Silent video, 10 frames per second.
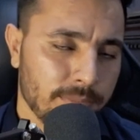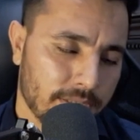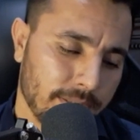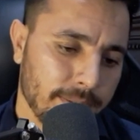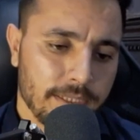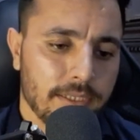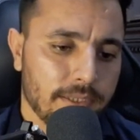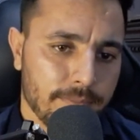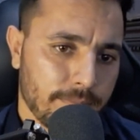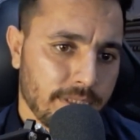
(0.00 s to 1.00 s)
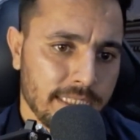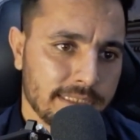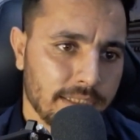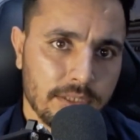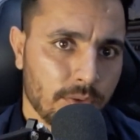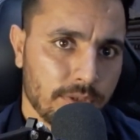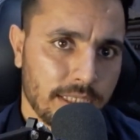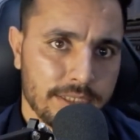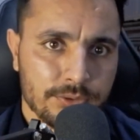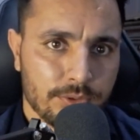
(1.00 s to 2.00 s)
But he said that no,
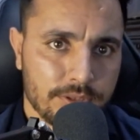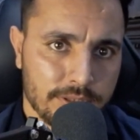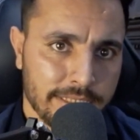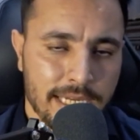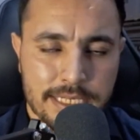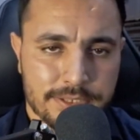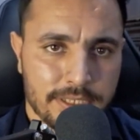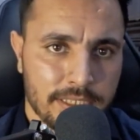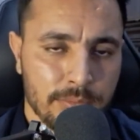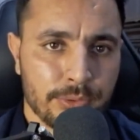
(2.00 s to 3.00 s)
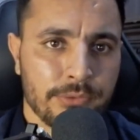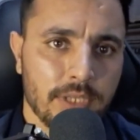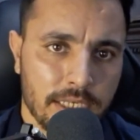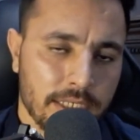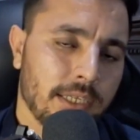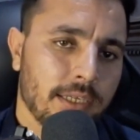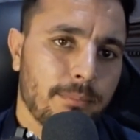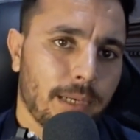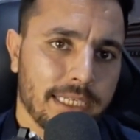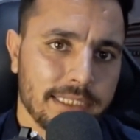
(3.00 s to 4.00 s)
that is not the case, and he proved that
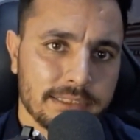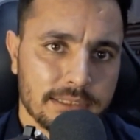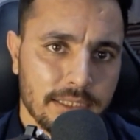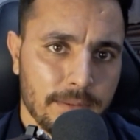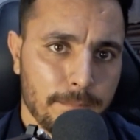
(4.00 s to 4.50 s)
by his